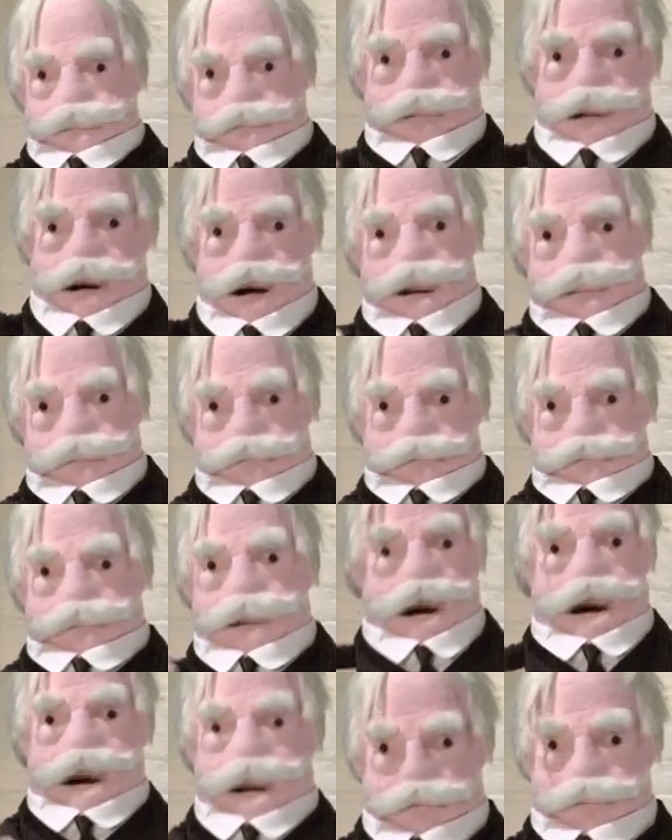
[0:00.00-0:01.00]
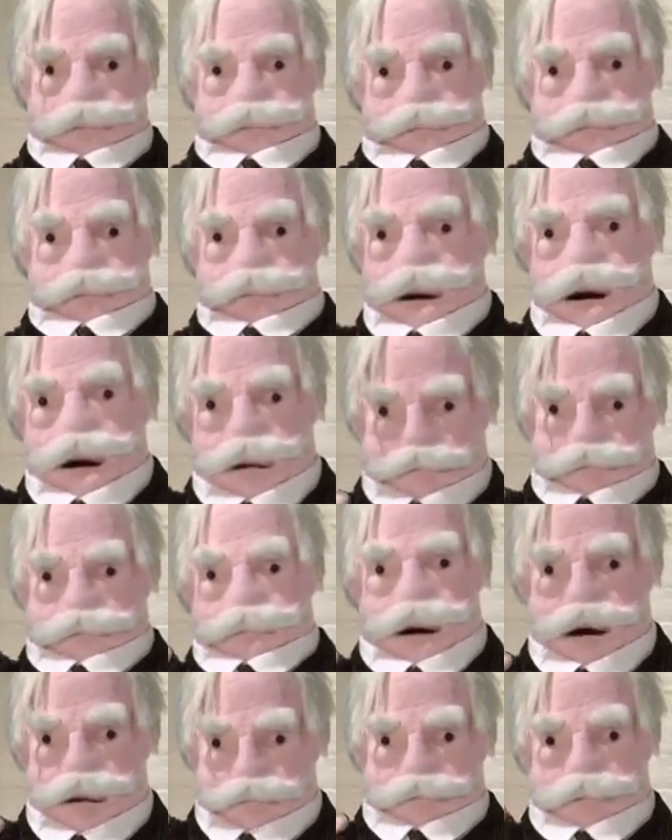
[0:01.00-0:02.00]
Why? How? Well,
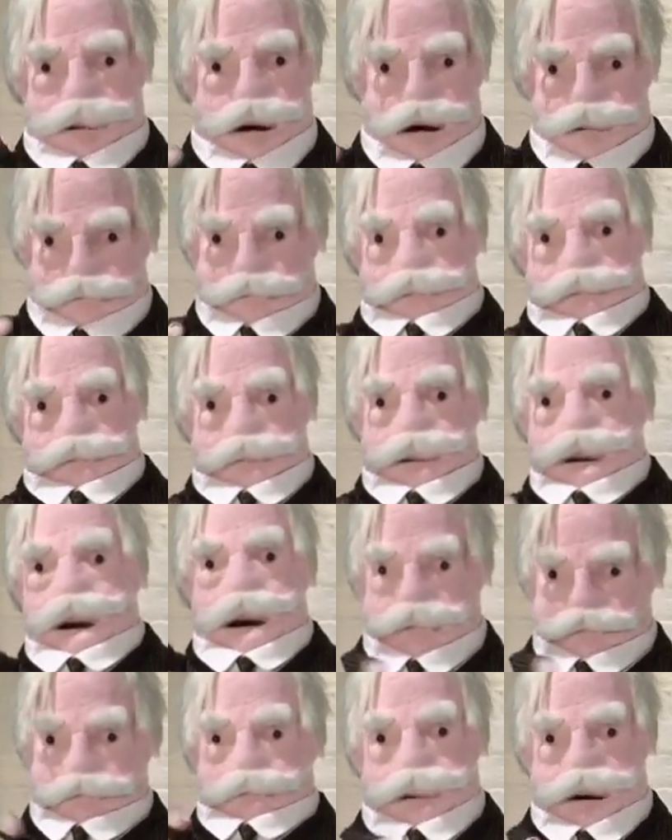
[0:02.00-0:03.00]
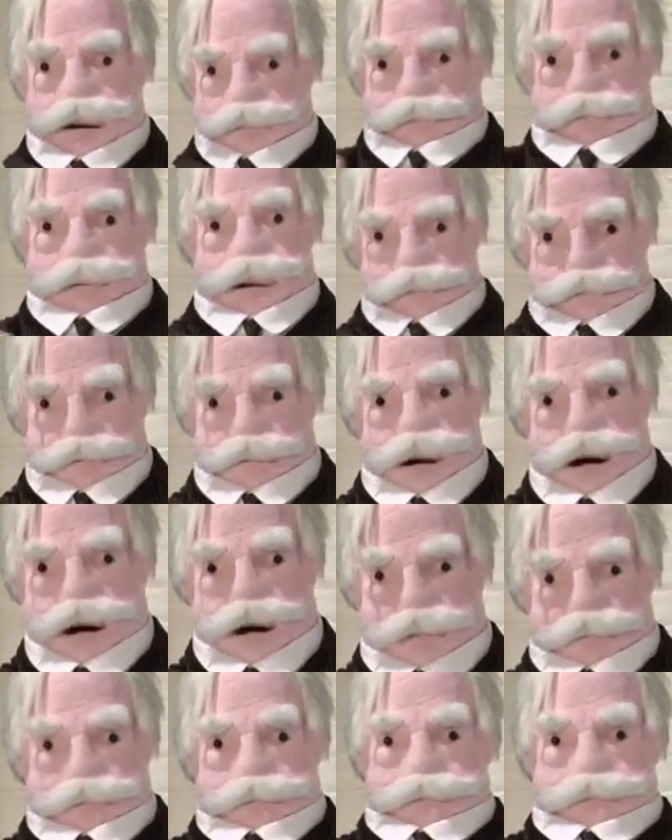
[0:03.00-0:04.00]
that's what you want to know, and ours is going to tell
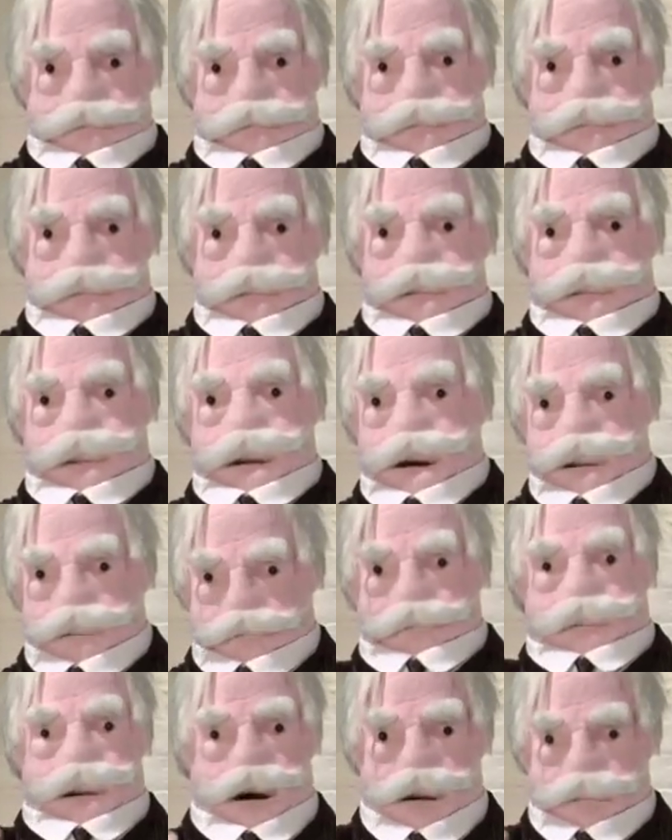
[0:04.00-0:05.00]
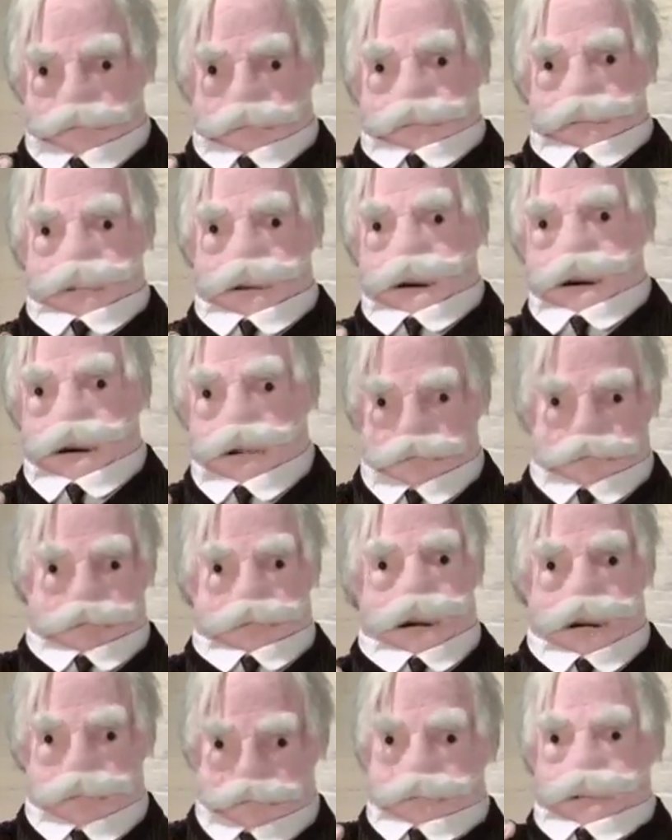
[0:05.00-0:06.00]
you. Trading is one
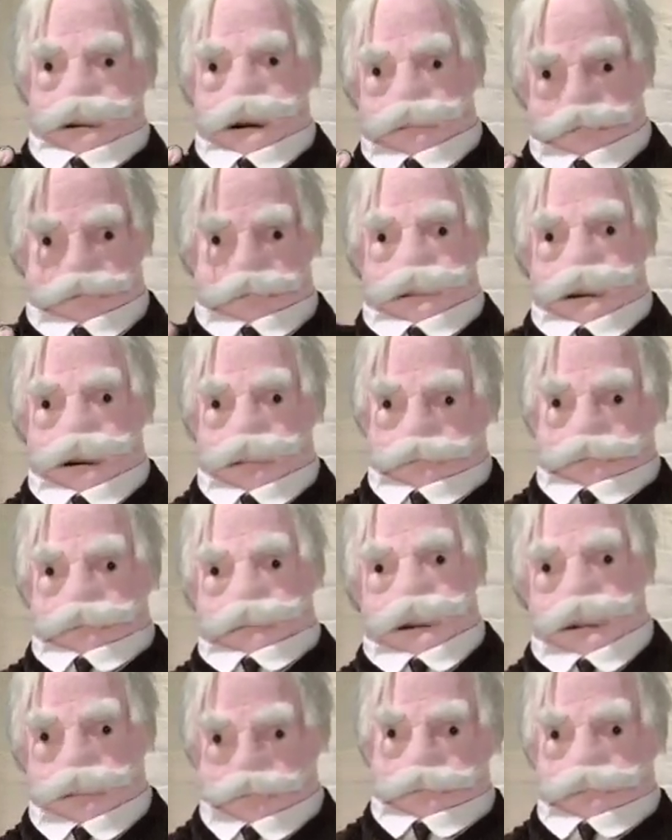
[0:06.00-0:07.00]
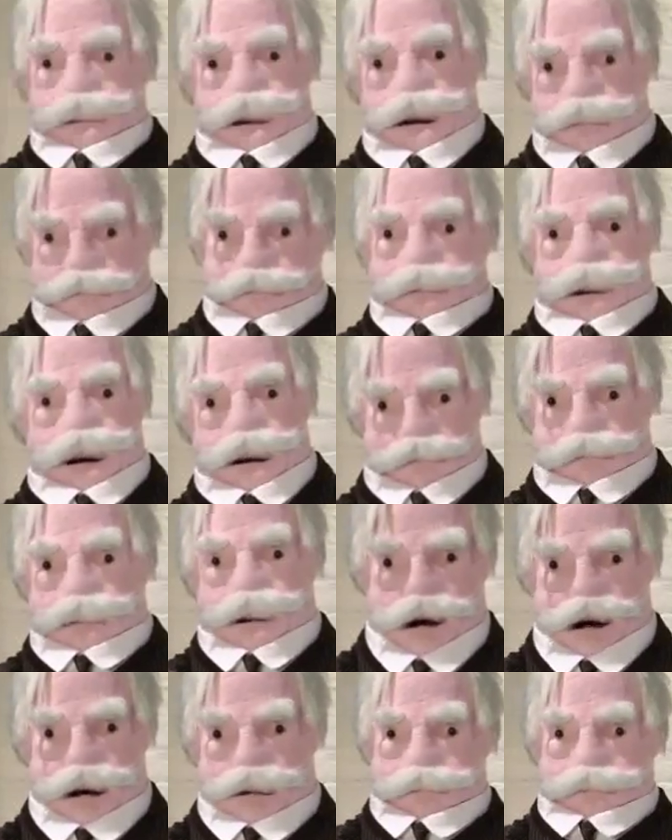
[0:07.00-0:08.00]
of the most coveted jobs in the financial
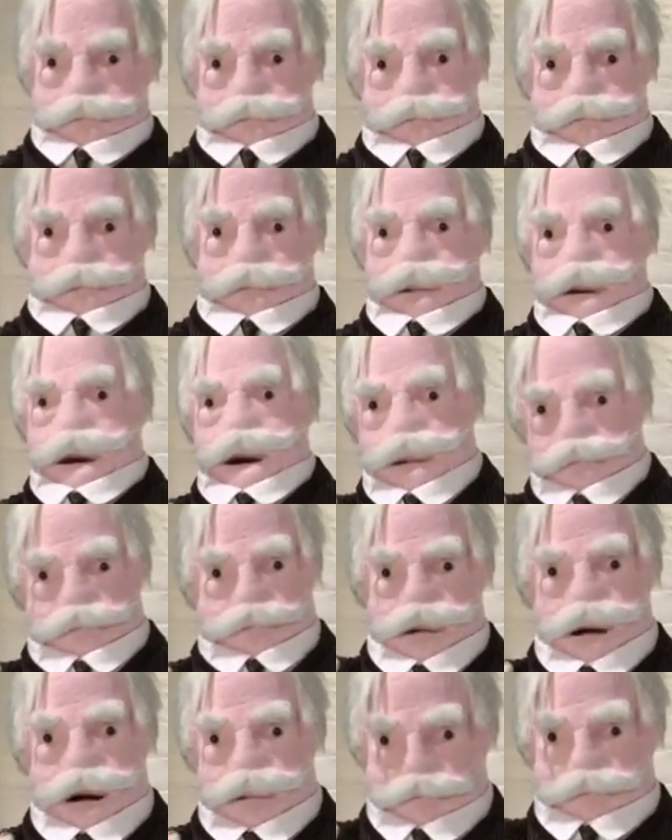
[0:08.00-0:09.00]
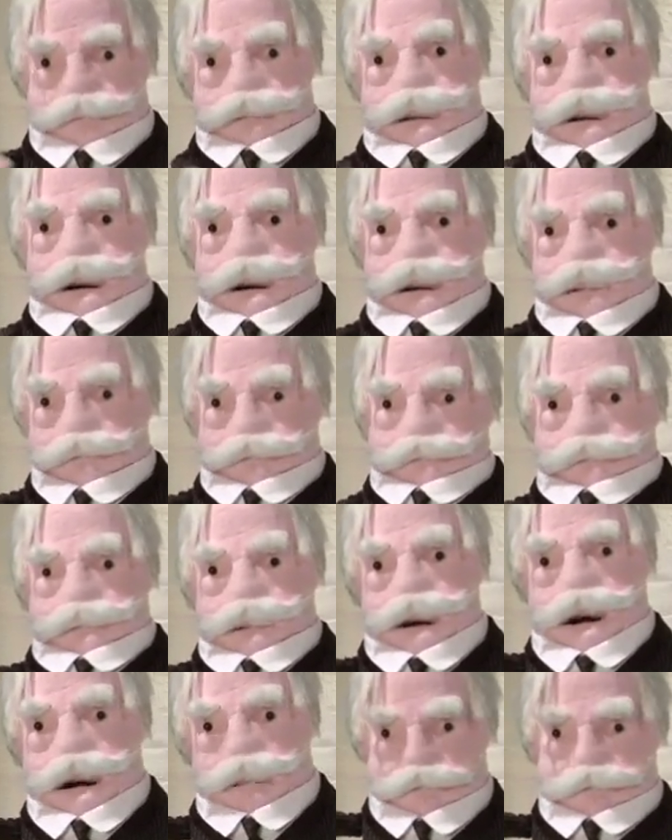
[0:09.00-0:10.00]
markets. A good trader can
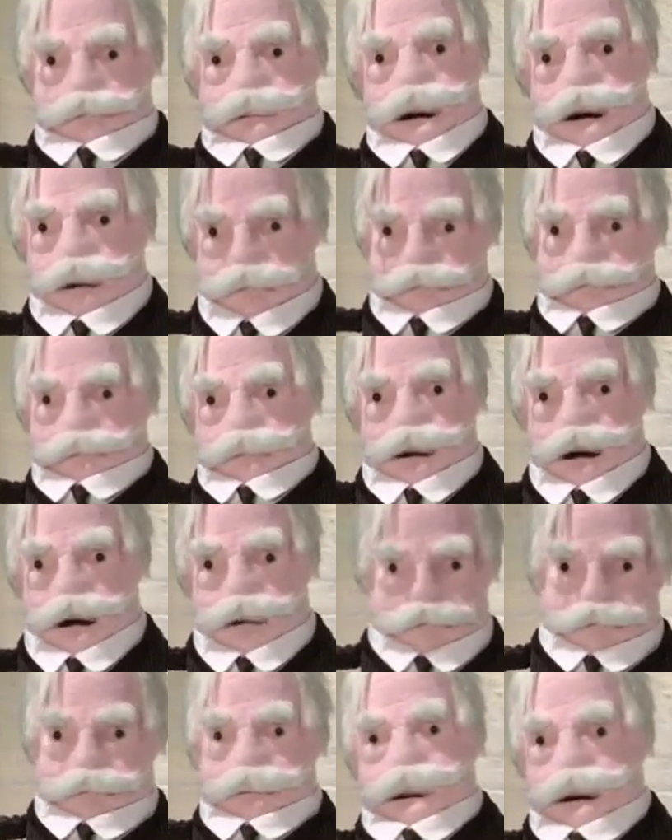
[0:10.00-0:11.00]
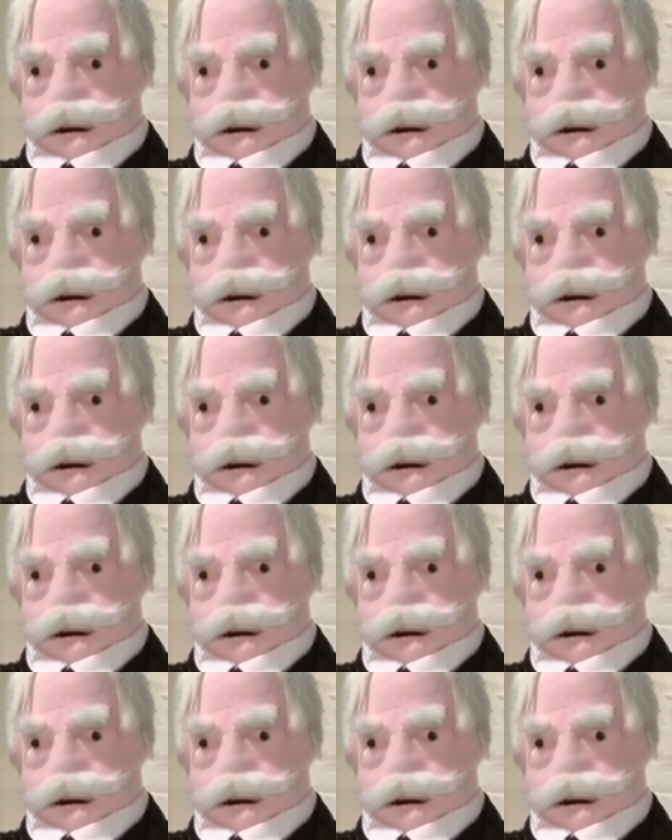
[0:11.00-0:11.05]
make tens of millions for their